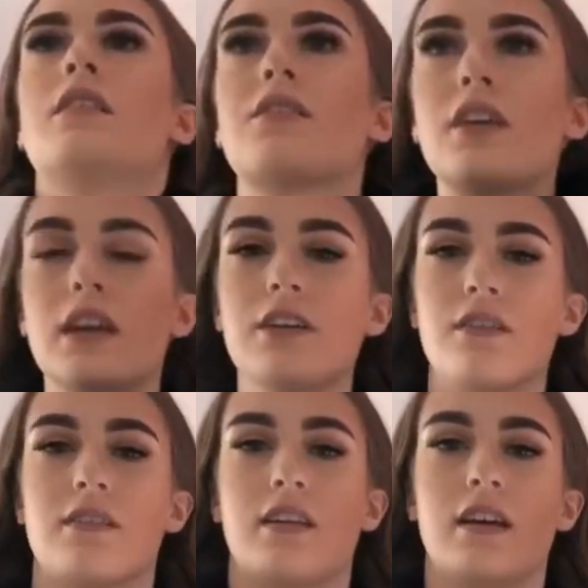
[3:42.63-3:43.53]
so here
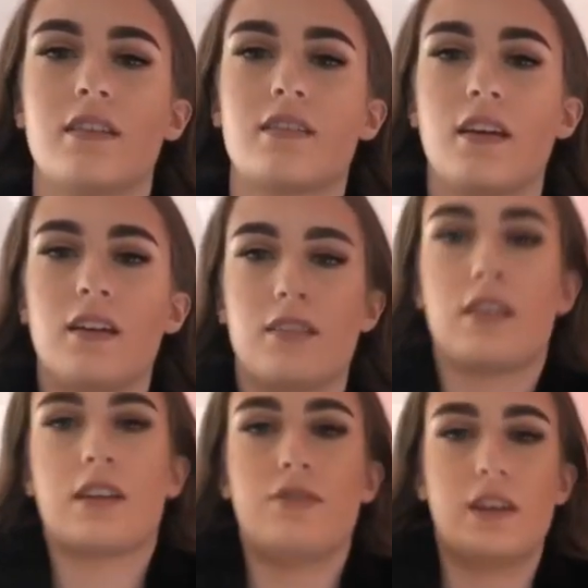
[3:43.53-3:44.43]
it is it's
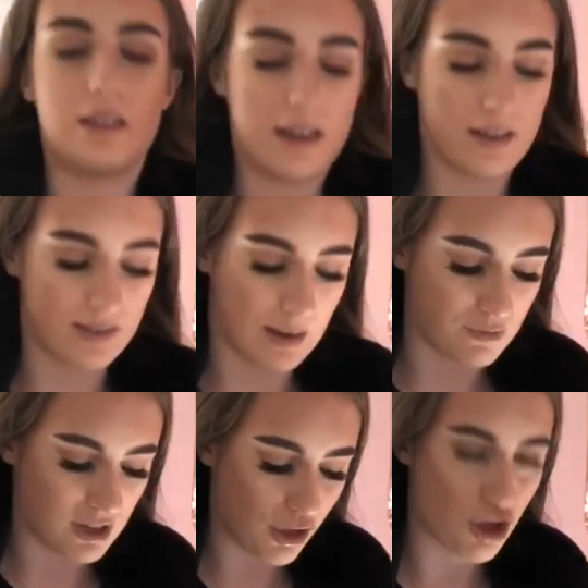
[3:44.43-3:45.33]
like really nice I'm
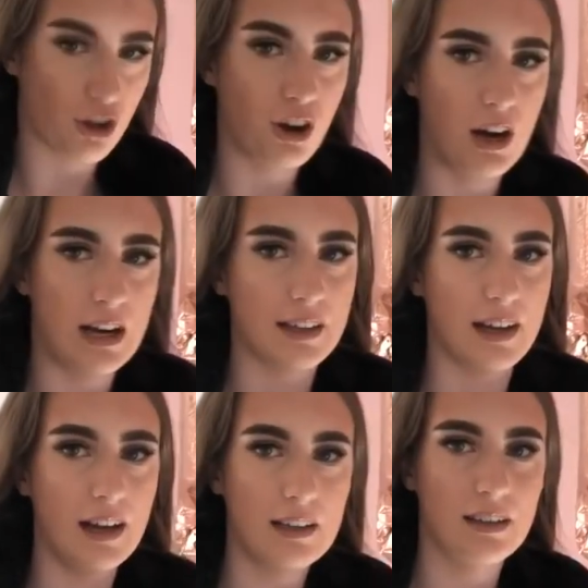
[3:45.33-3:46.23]
really short aren't I?
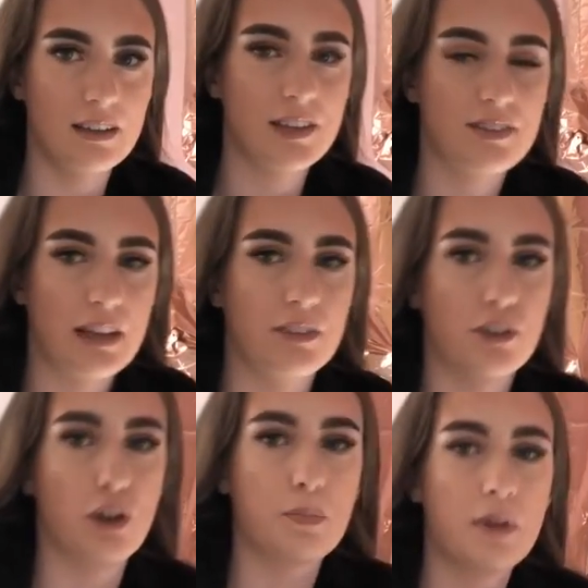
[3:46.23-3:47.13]
I need, I need to stand
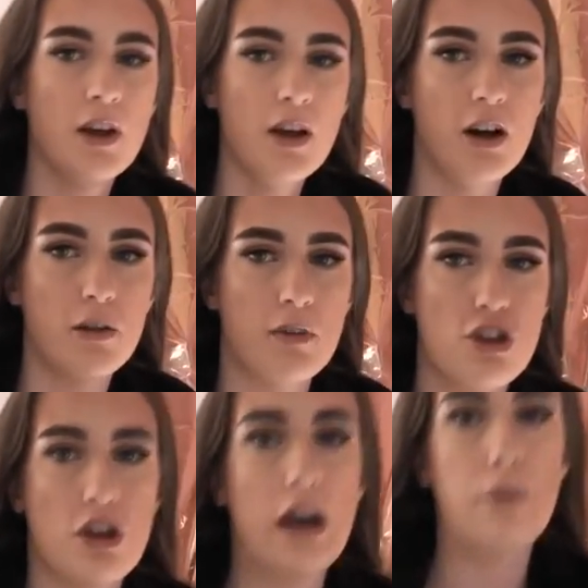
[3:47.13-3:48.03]
up on my chair